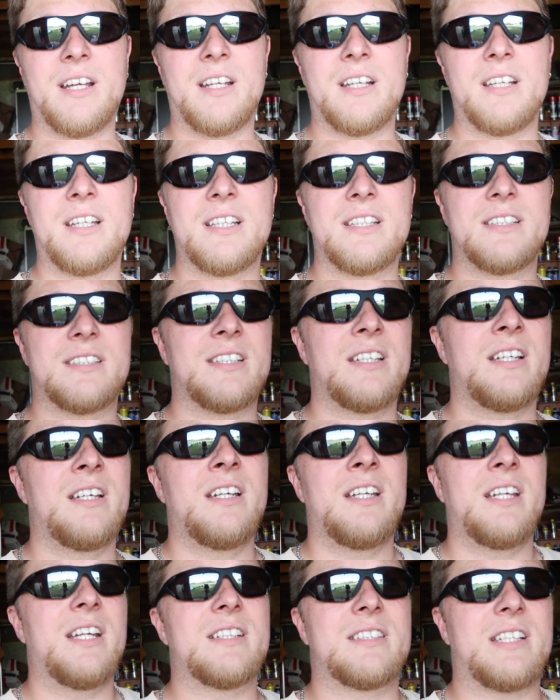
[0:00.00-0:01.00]
and needs,
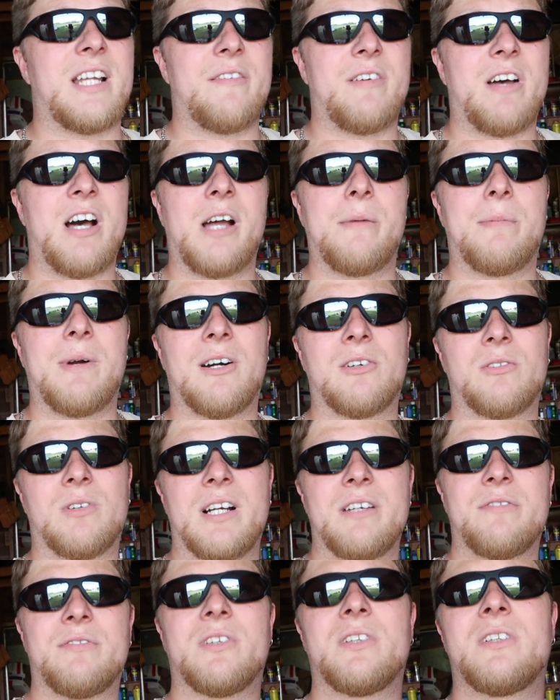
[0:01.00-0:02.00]
he doesn't have a high-powered
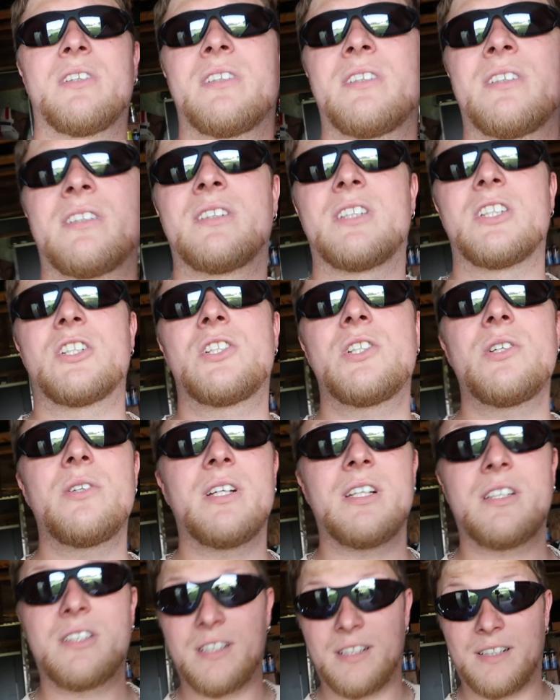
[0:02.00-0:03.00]
rifle to
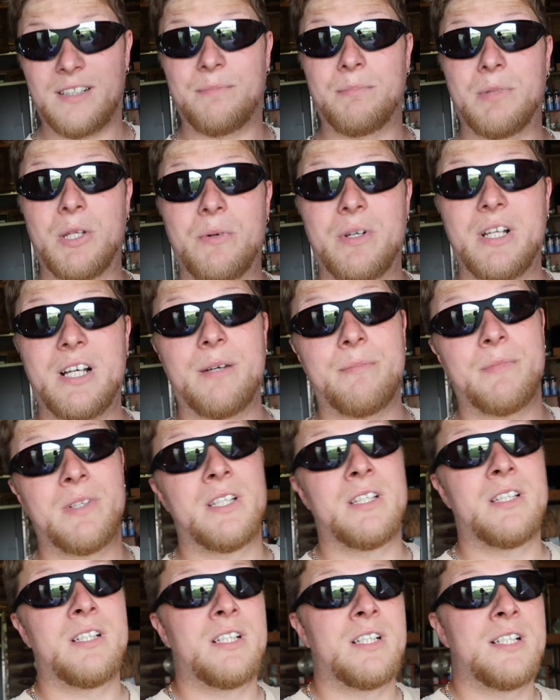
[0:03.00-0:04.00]
shoot it, to blow it up.
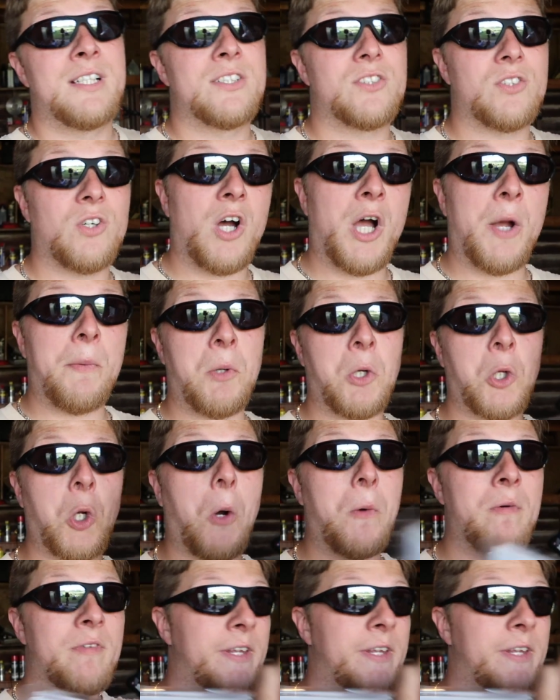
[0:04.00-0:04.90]
So I'm gonna go